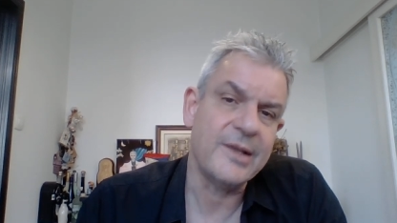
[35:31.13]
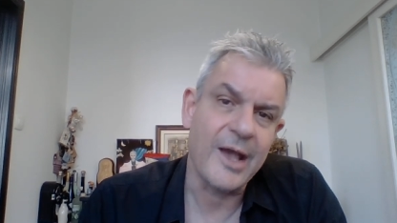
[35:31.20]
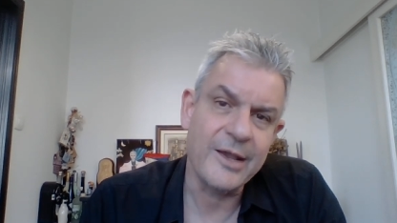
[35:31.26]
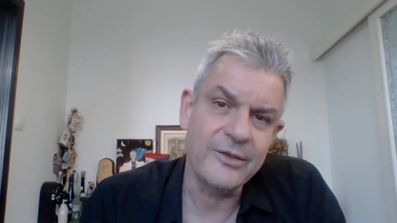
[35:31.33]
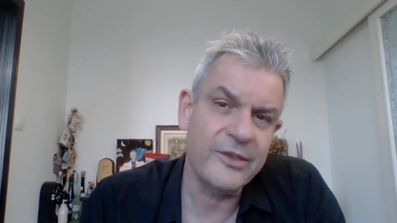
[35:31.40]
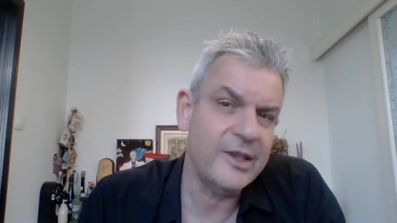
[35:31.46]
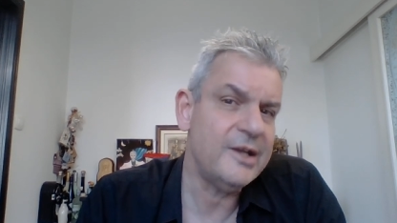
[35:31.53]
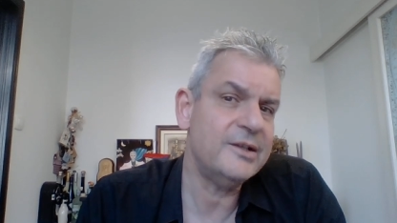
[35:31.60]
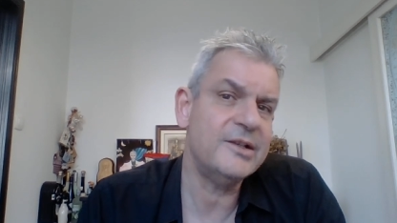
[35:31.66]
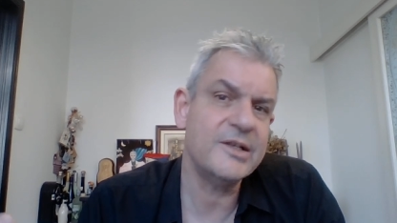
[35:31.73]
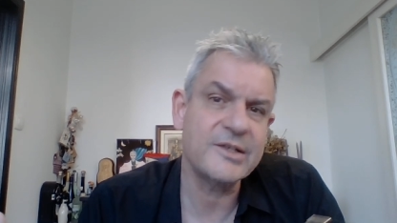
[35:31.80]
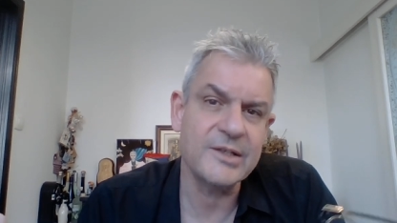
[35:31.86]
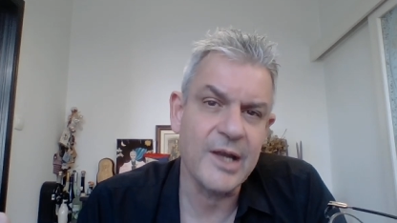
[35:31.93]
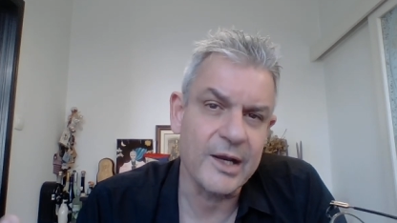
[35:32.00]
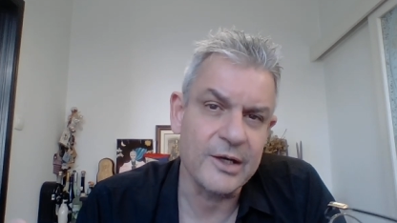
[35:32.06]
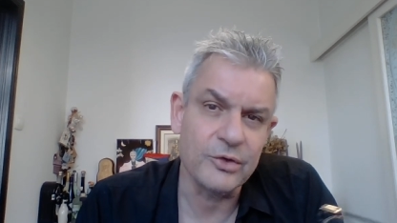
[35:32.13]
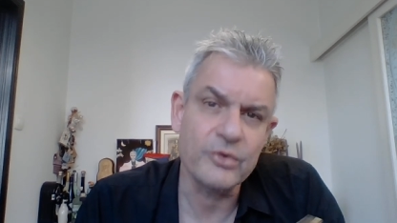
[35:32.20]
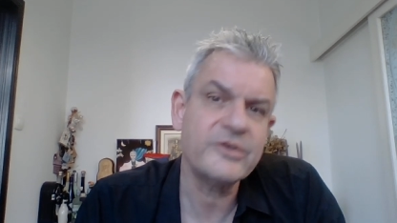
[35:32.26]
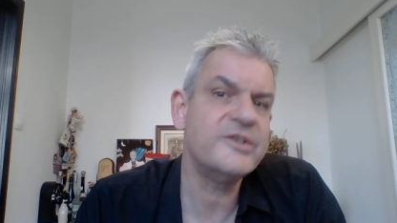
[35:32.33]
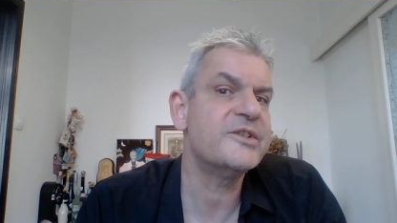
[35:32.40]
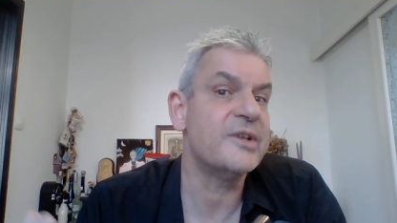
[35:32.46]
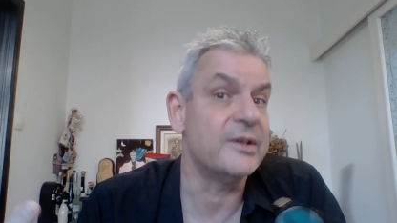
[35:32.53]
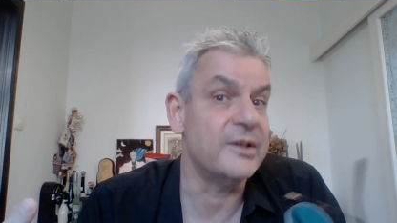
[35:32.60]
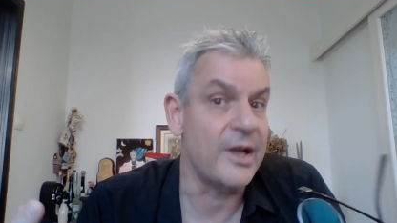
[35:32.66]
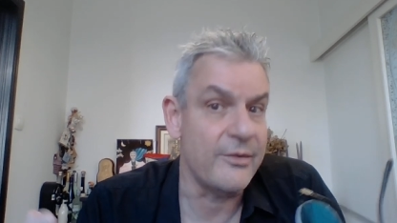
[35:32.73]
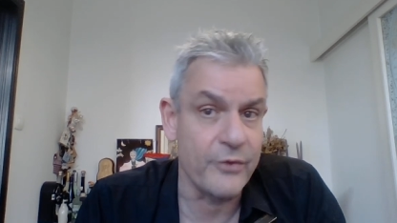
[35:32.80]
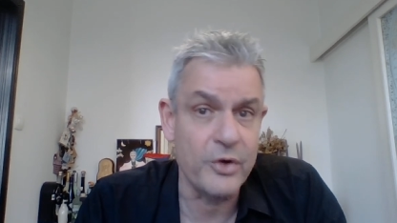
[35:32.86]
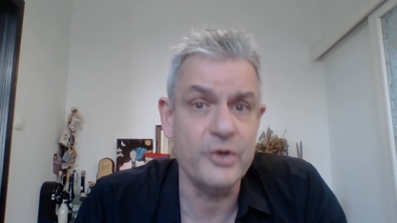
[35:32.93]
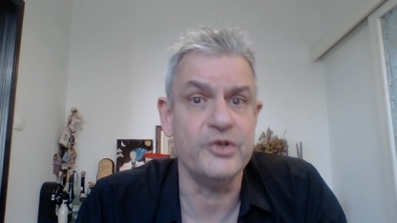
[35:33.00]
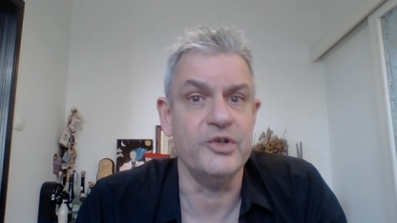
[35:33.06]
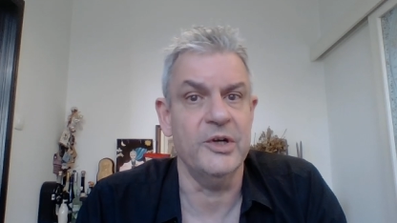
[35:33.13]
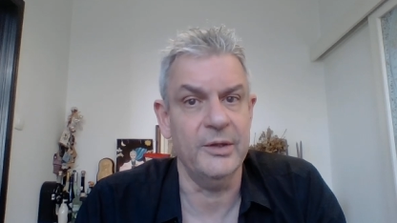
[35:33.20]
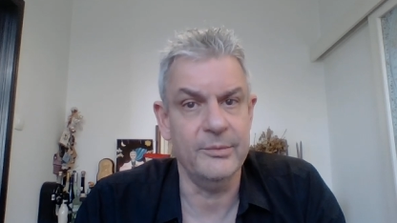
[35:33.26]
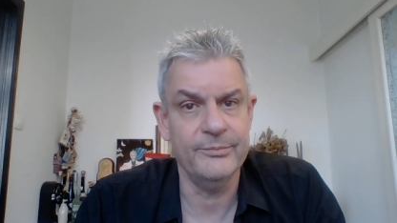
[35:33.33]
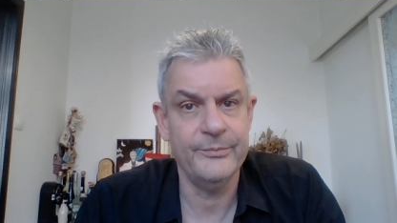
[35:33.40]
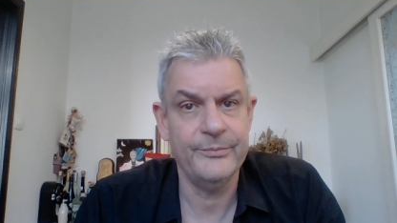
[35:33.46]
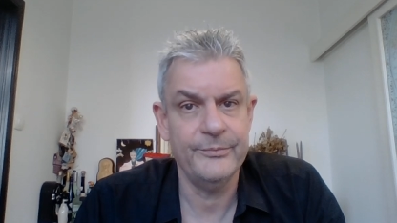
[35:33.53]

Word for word: I think these diagnoses are converging,